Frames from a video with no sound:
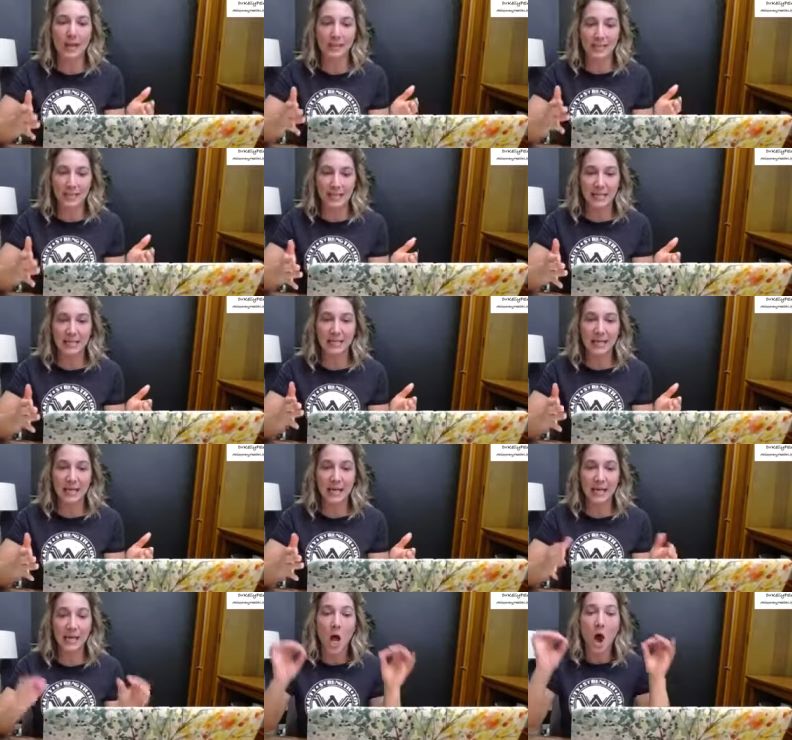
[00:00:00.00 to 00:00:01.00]
to eat
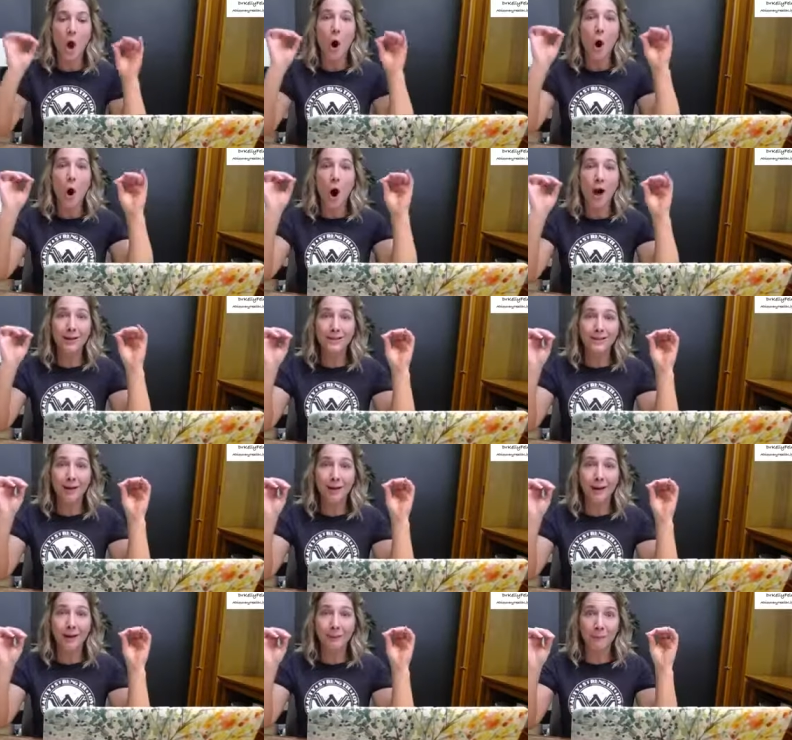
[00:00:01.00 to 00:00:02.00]
tonight
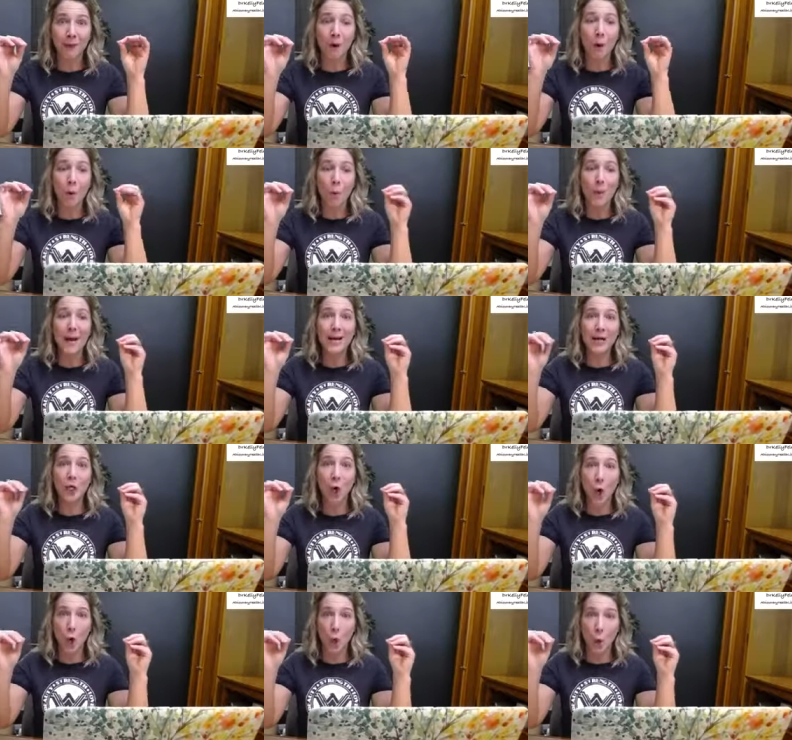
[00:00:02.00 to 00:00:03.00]
awesome, way to
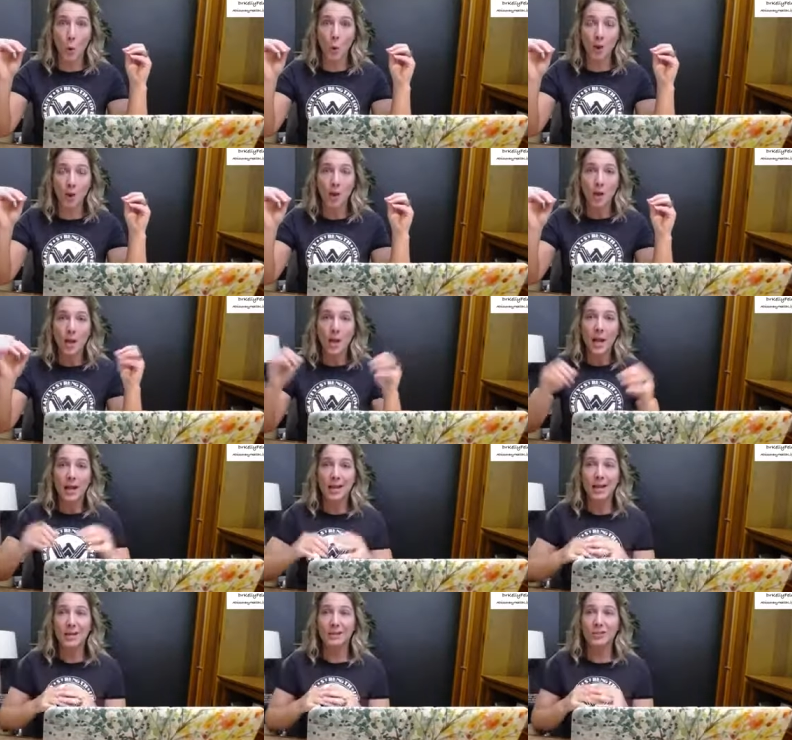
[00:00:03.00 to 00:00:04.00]
go.
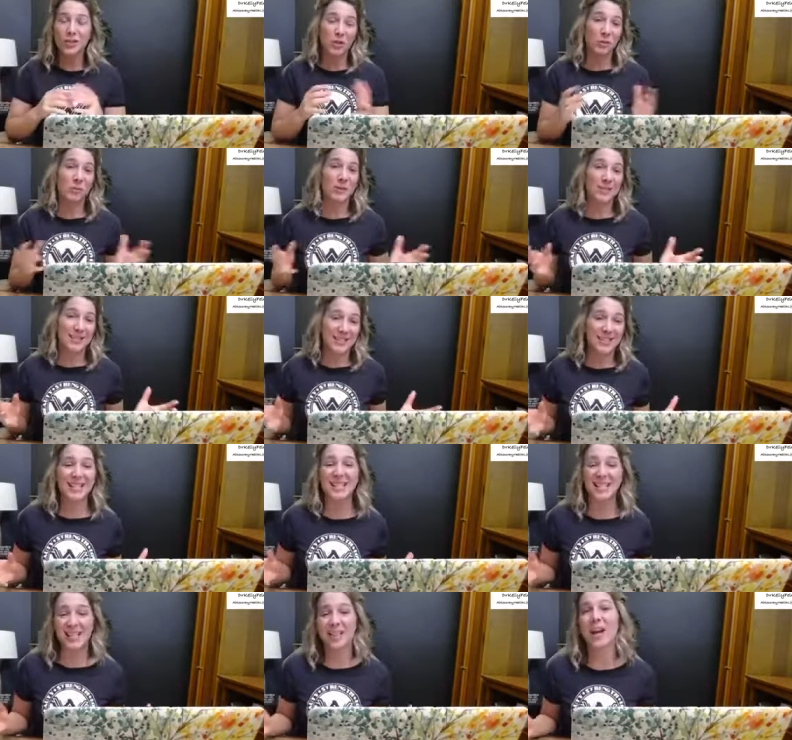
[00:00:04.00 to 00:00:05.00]
And she wasn't
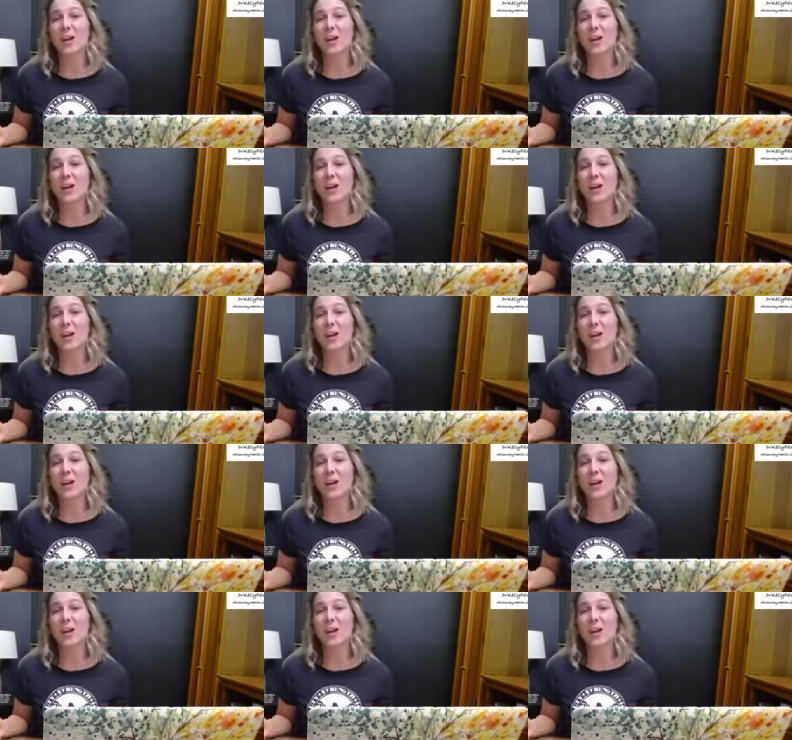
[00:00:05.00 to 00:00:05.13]
eating that